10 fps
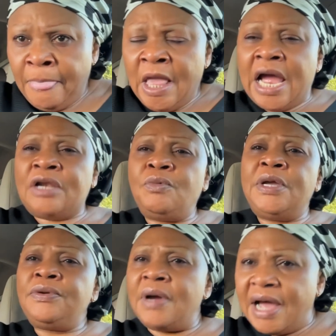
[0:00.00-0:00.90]
And
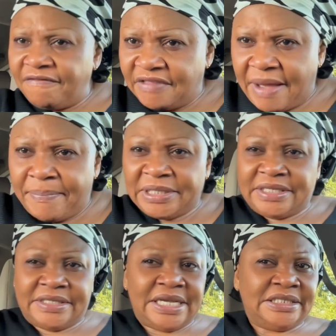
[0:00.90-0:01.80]
when you have that
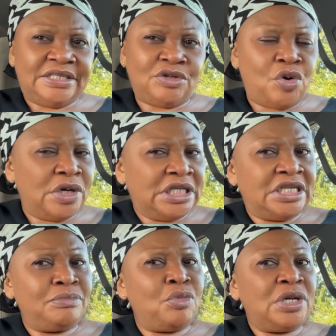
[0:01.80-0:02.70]
person that is
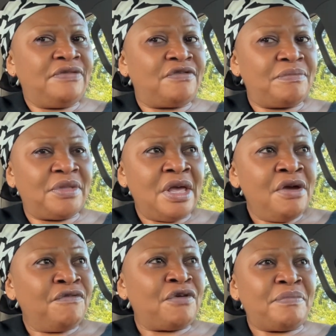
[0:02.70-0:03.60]
collecting money from
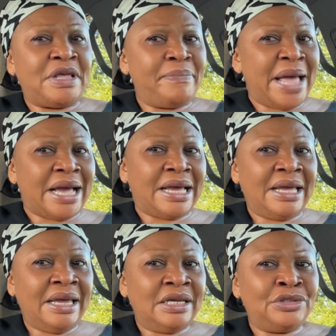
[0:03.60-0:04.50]
the back,
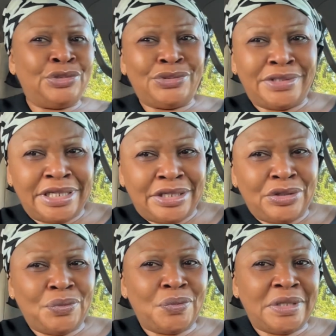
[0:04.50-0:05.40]
do you think
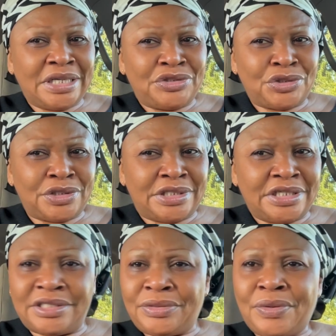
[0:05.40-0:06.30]
he will get
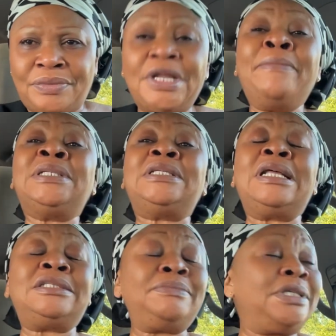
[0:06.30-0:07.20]
justice? No. But
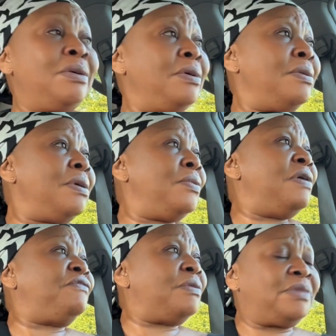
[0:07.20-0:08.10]
let me not go
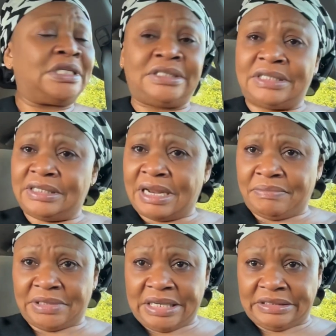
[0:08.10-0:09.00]
away from this thing that
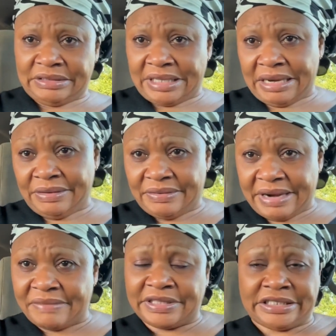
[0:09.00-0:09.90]
I'm trying to tell you
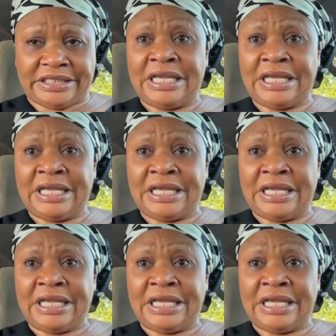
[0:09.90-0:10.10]
now, that